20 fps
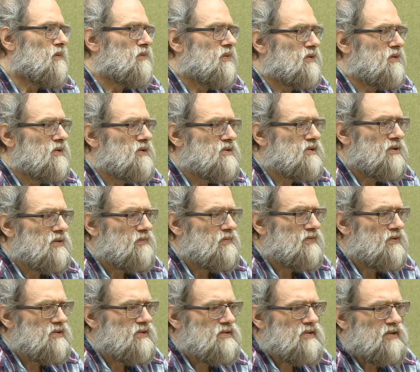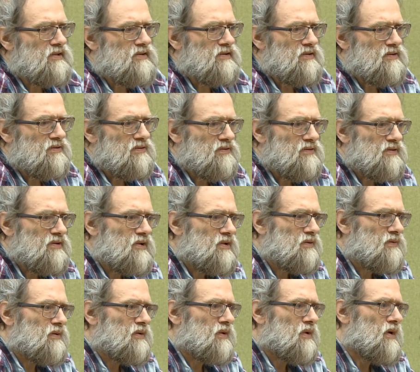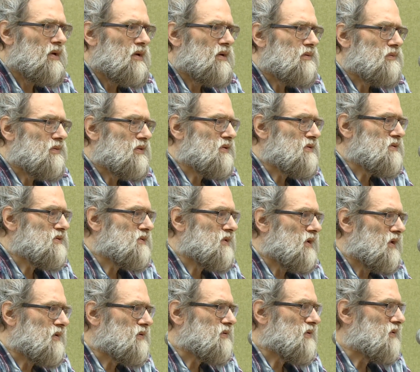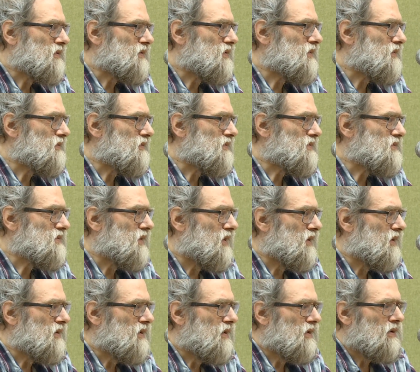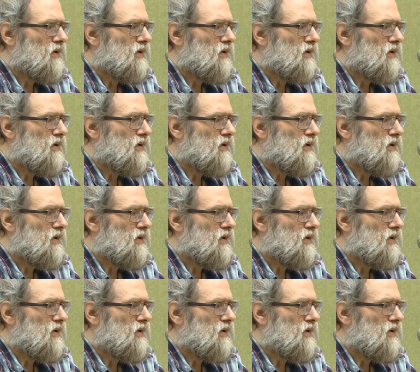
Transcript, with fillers: But it's obvious that they're not equal, because the alternative is that,